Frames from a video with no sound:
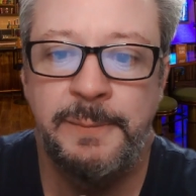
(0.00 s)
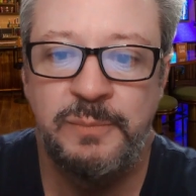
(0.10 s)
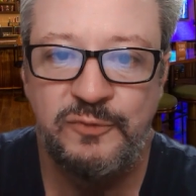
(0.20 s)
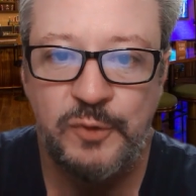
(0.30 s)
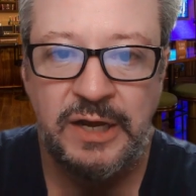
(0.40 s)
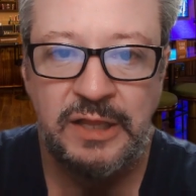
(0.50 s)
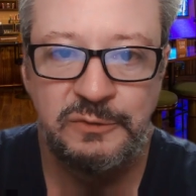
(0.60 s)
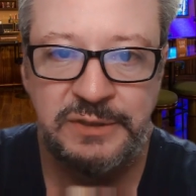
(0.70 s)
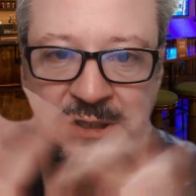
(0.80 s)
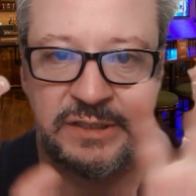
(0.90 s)
before
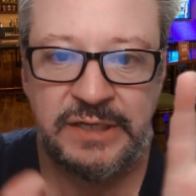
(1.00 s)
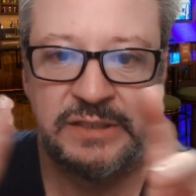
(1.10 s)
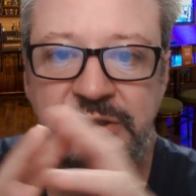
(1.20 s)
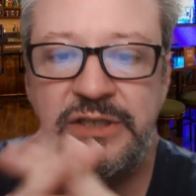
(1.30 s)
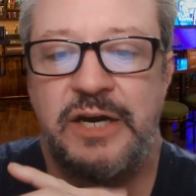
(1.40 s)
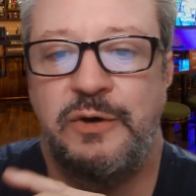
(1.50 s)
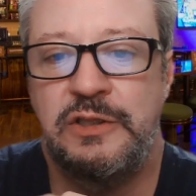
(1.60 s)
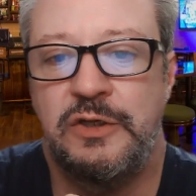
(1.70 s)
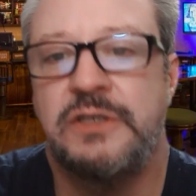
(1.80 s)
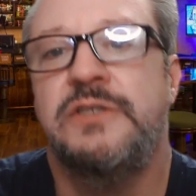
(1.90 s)
Halloween and see how it
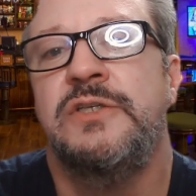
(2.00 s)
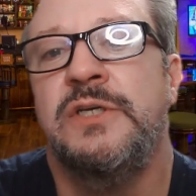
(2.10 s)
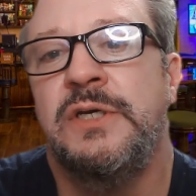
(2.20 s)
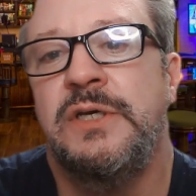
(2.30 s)
looks,